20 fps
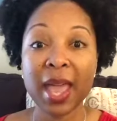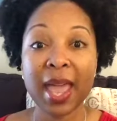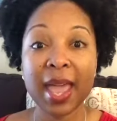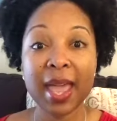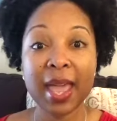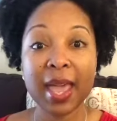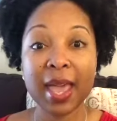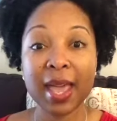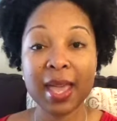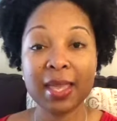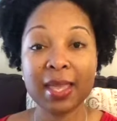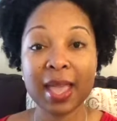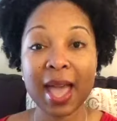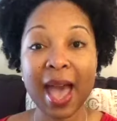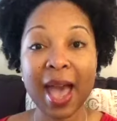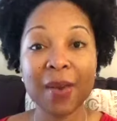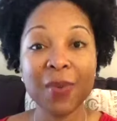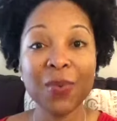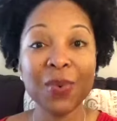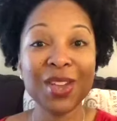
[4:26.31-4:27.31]
And
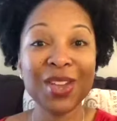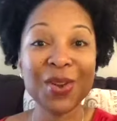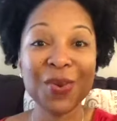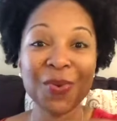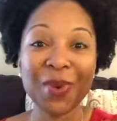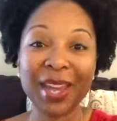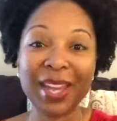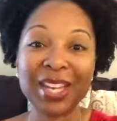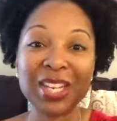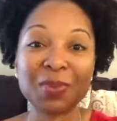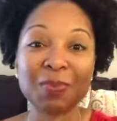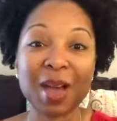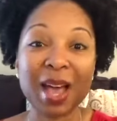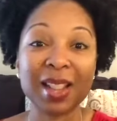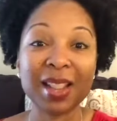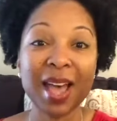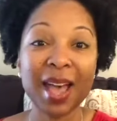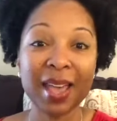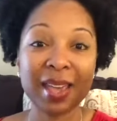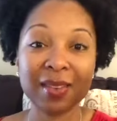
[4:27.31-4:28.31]
I rearranged
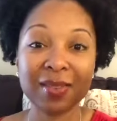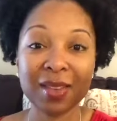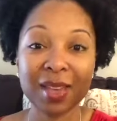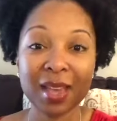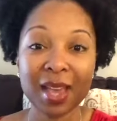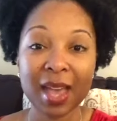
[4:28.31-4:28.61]
my life.